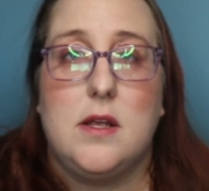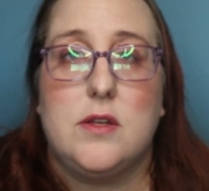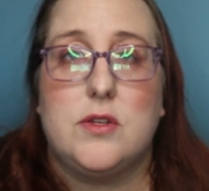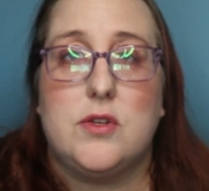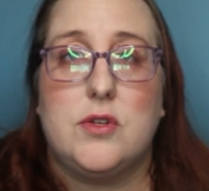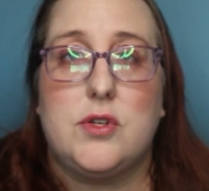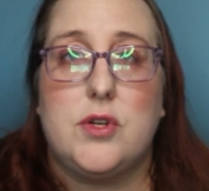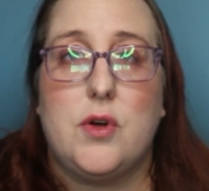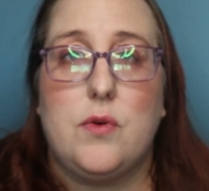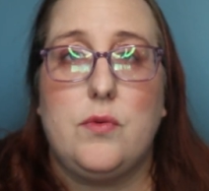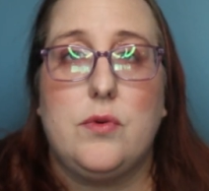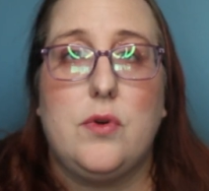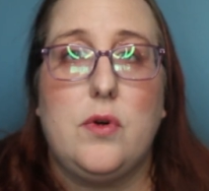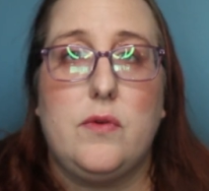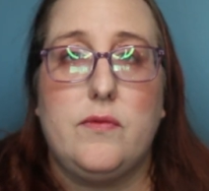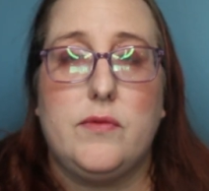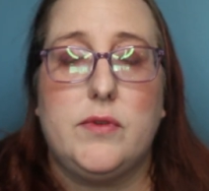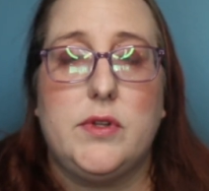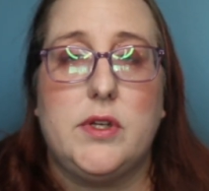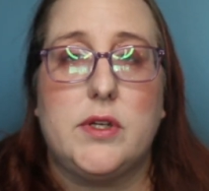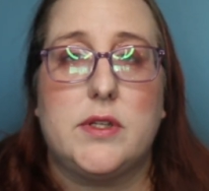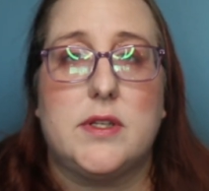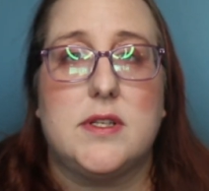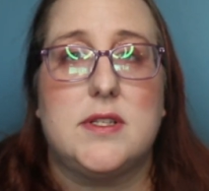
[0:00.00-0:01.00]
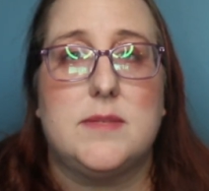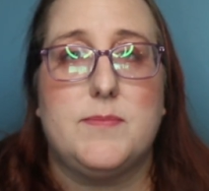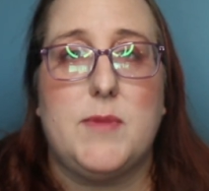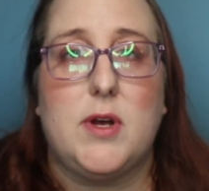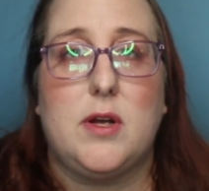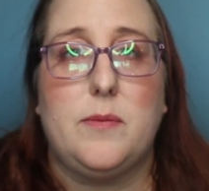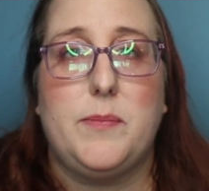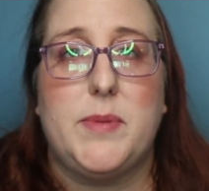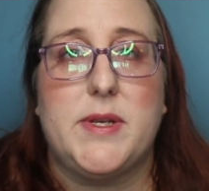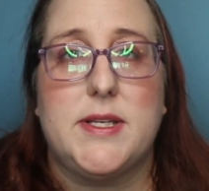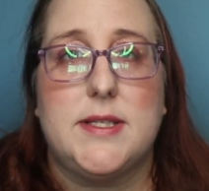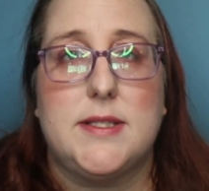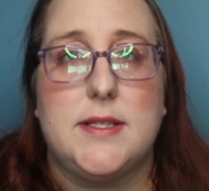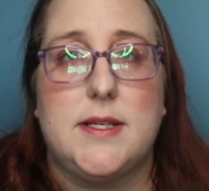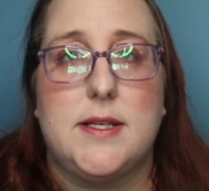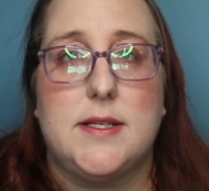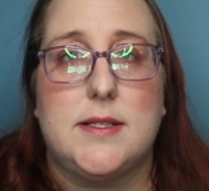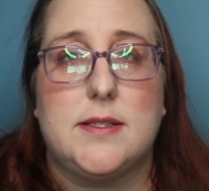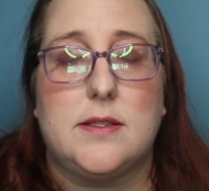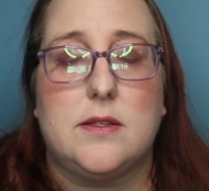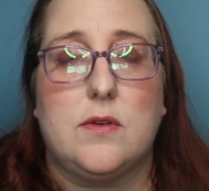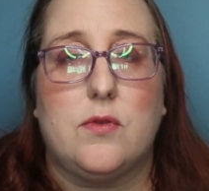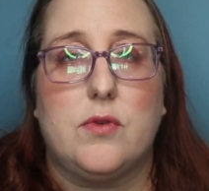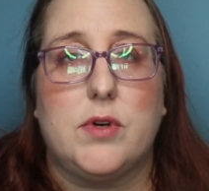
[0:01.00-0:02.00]
So don't overlook the small
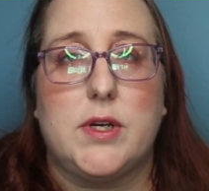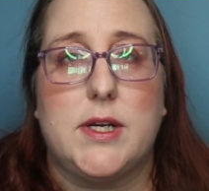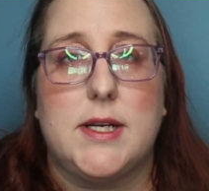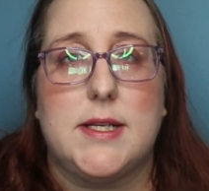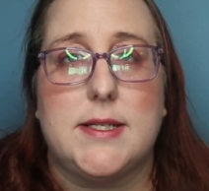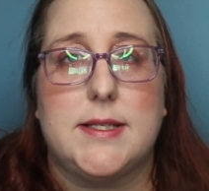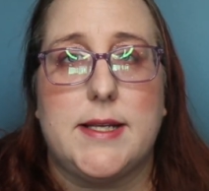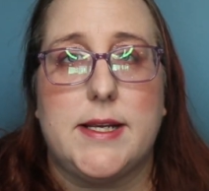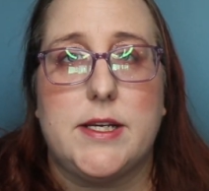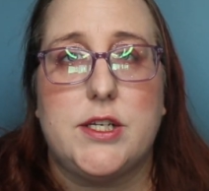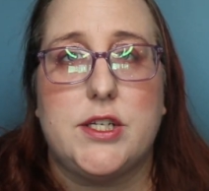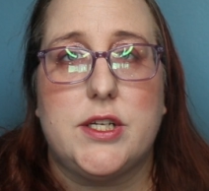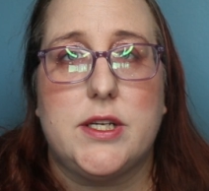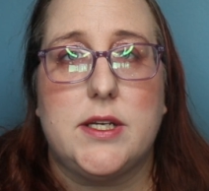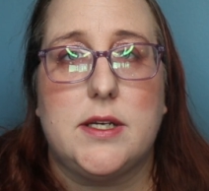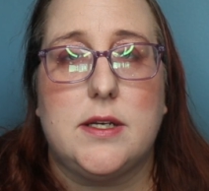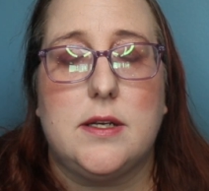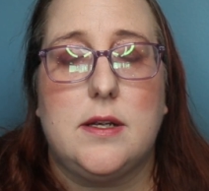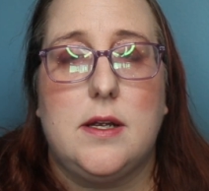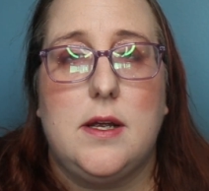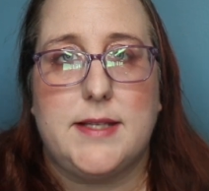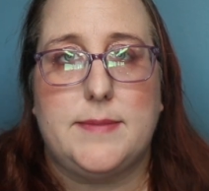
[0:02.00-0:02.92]
business organization.